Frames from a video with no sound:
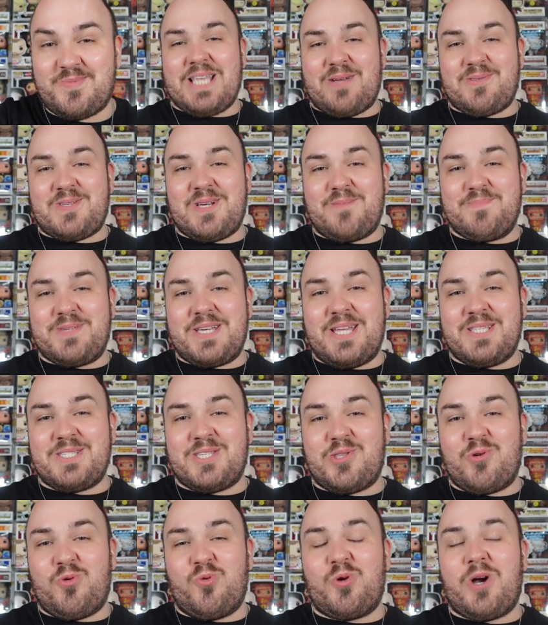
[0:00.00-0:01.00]
Now time to get
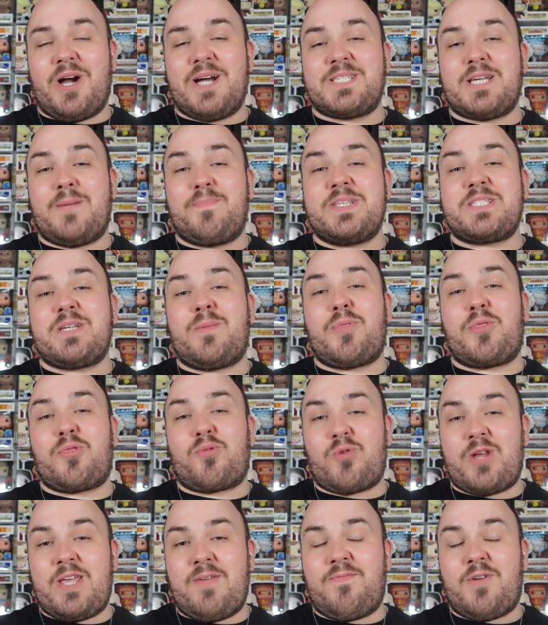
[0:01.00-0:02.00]
into the haul, guys. I picked up
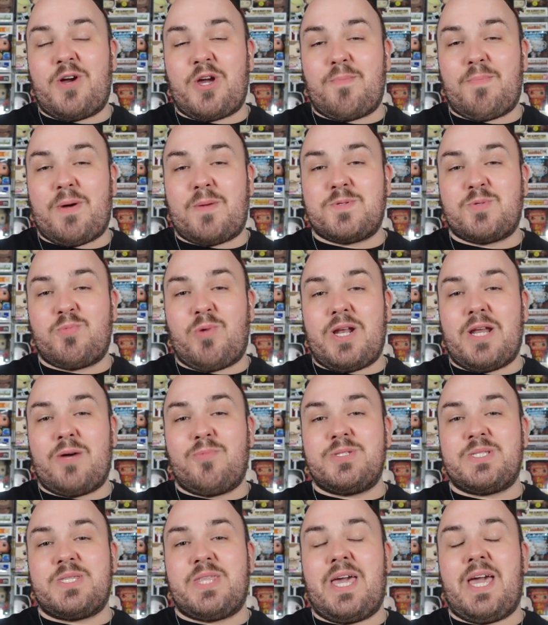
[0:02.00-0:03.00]
3 Funko Pops while I
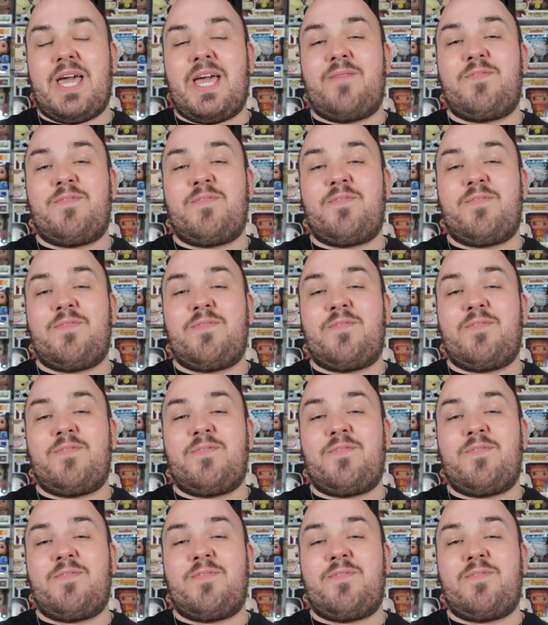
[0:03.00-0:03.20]
was there.